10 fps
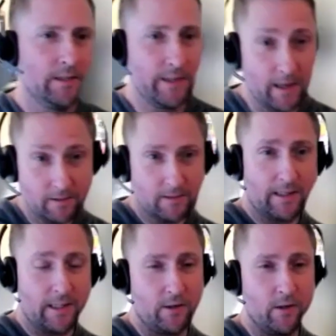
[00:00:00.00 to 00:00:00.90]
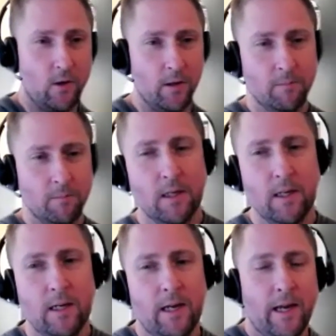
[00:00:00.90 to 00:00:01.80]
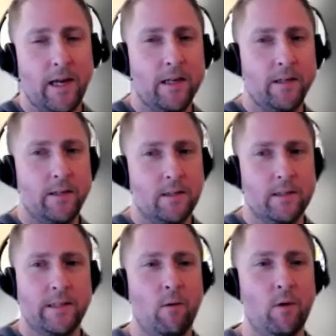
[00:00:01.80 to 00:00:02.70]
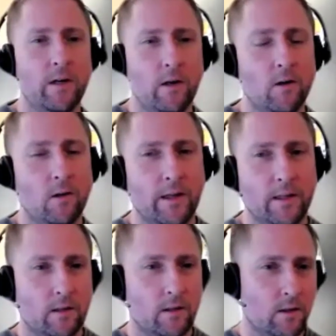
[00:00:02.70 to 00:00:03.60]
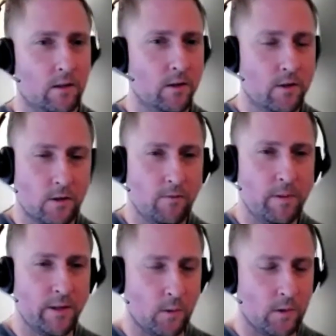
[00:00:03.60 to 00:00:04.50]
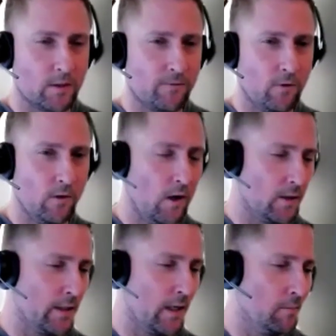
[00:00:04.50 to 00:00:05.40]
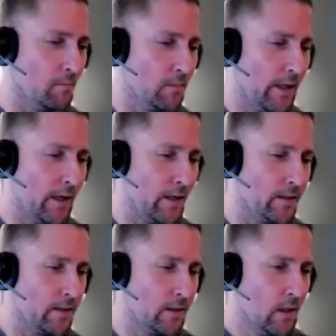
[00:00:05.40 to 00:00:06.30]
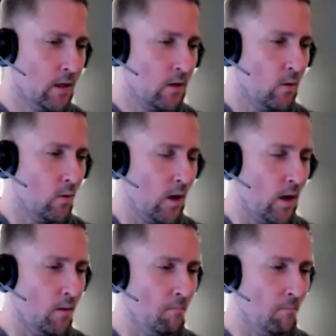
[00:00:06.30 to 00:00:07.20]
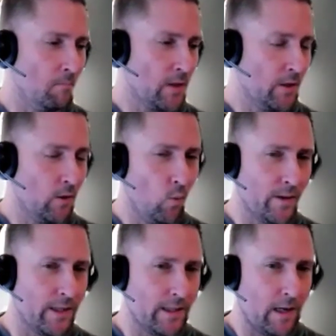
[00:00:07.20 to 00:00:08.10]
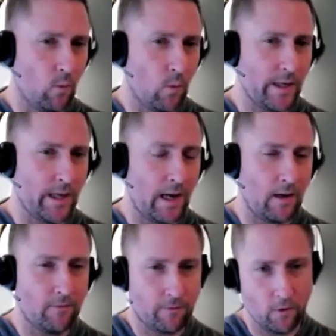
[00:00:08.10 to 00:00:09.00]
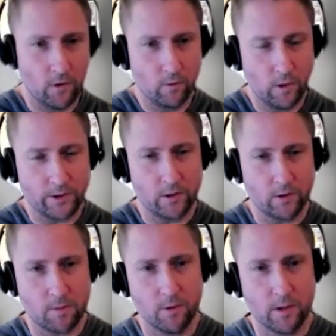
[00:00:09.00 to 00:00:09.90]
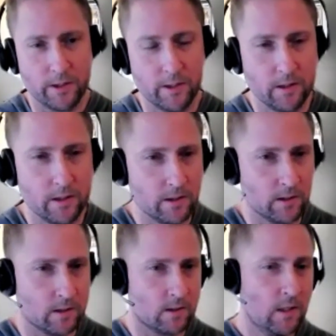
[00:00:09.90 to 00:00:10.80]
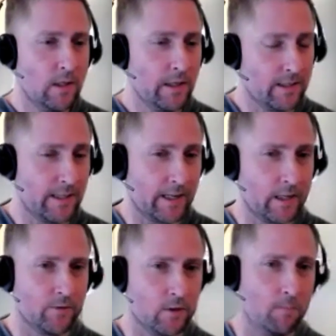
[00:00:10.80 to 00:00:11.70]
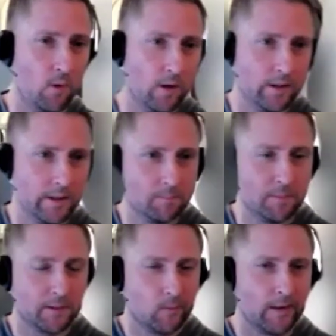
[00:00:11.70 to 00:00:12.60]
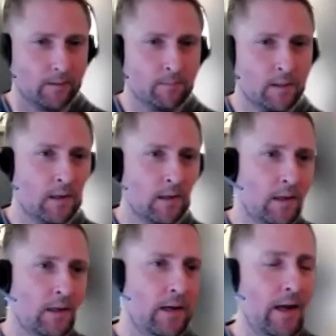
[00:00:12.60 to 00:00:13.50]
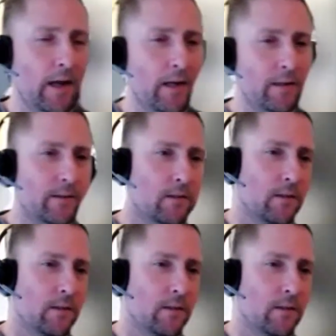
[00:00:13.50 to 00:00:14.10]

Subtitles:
yeah, I think you know him, and I want to know, like, because you've been doing this for a long time, and one thing that we have for Reltio's community is executive support in a big way. And,